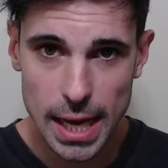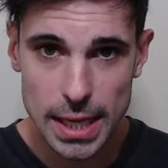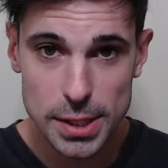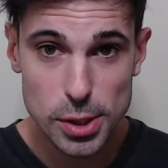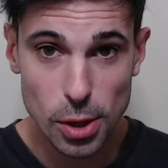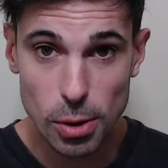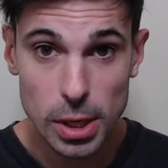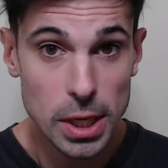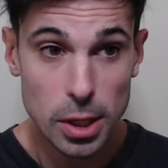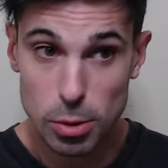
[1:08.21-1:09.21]
And so
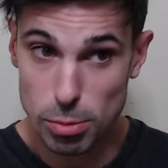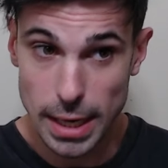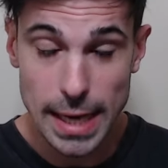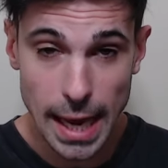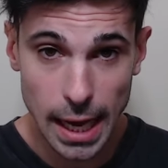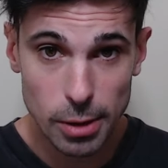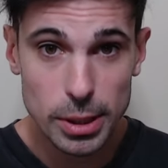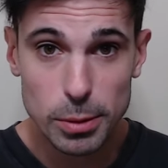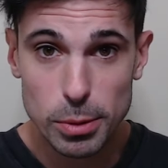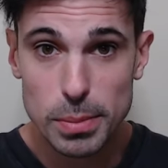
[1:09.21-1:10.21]
right now,
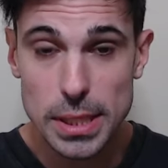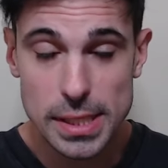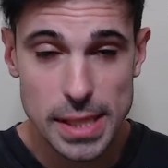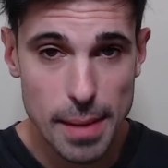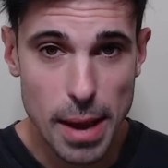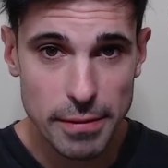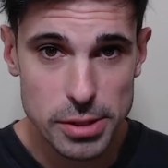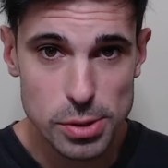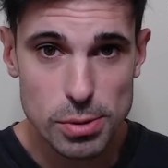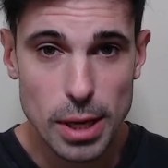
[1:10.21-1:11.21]
it would be Sam
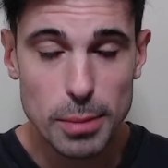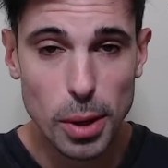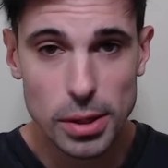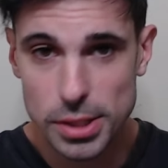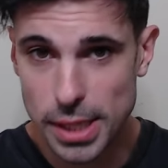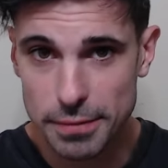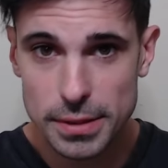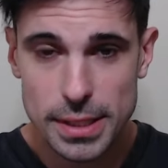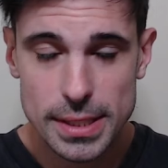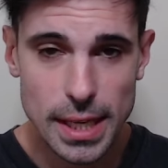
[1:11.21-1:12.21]
Avezou and Paul
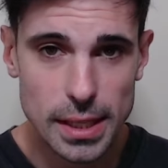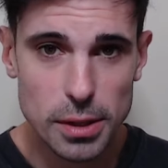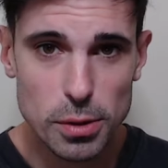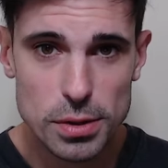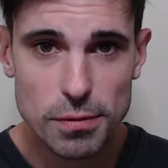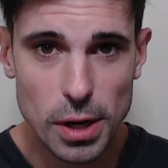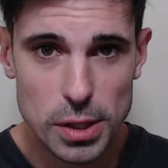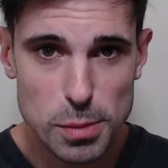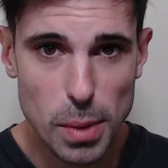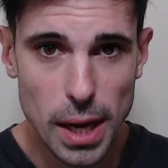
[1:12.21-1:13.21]
Jenft taking those
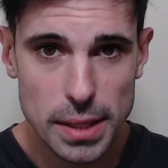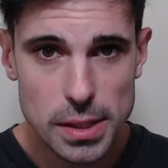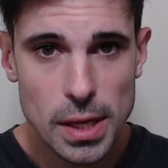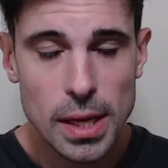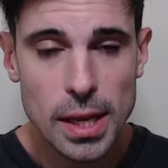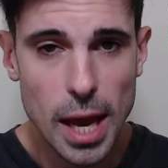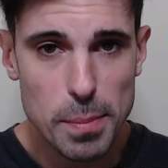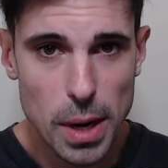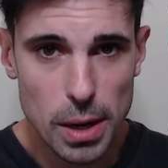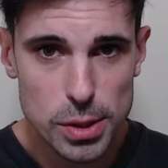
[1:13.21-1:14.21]
French spots at
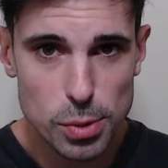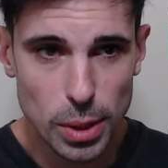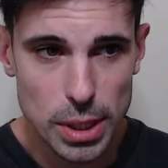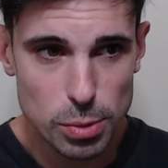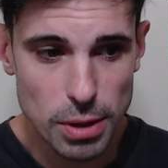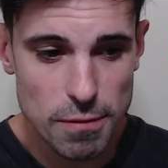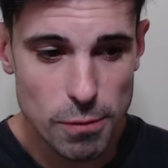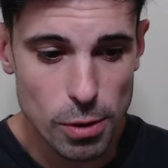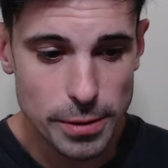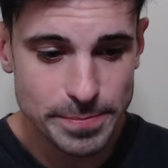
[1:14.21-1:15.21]
Paris
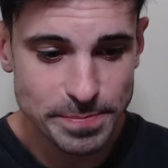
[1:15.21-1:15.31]
2024.